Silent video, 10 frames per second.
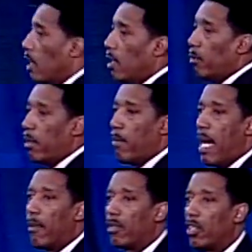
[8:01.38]
But the
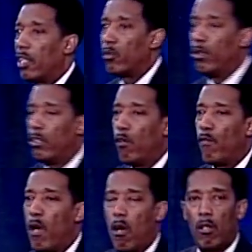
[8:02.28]
Bible says when you
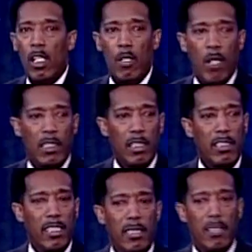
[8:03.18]
fall, watch
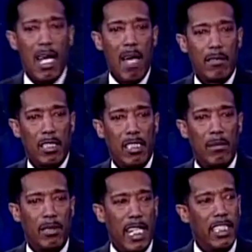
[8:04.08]
this, into divers of
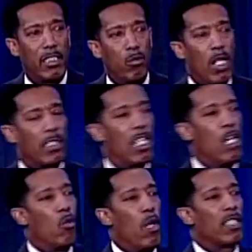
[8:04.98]
temptation, watch
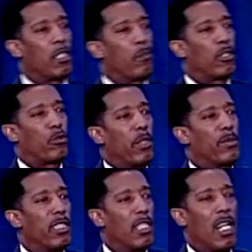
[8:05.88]
the
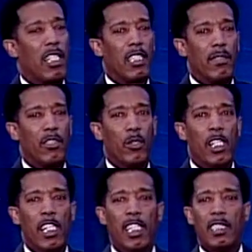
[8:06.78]
prescription God gives you.
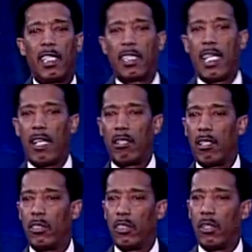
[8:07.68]
He said, count it
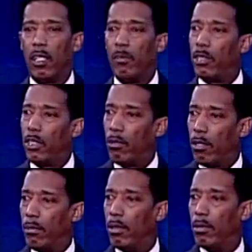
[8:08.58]
on joy, but you
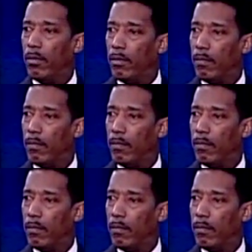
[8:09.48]
won't move.